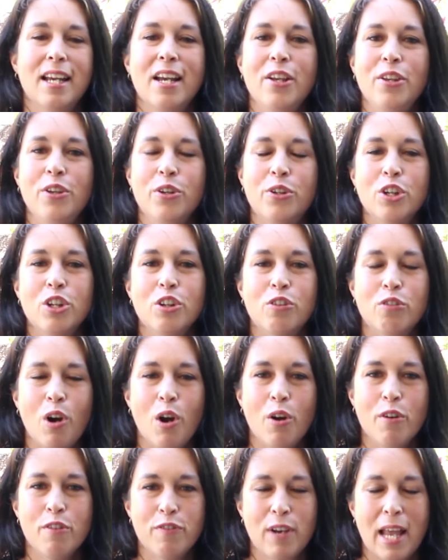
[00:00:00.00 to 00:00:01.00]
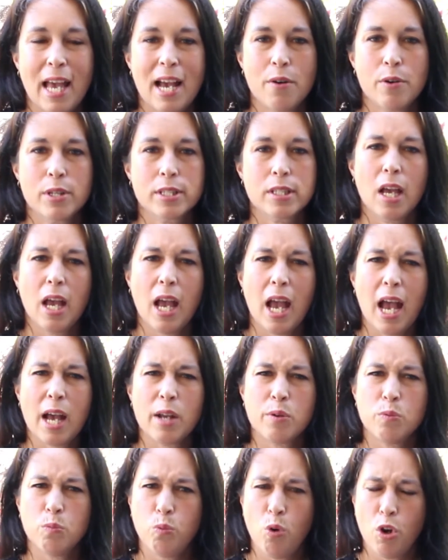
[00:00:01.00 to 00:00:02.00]
You can grow flowers,
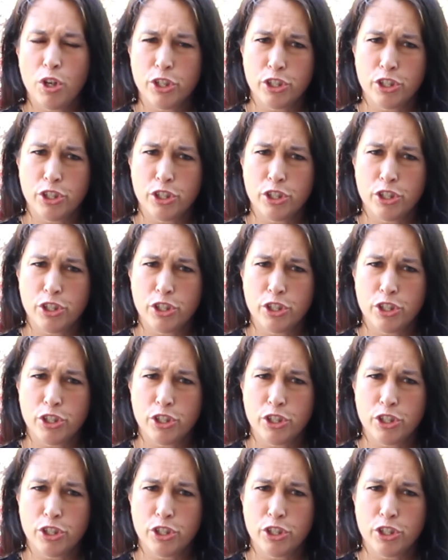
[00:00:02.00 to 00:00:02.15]
and what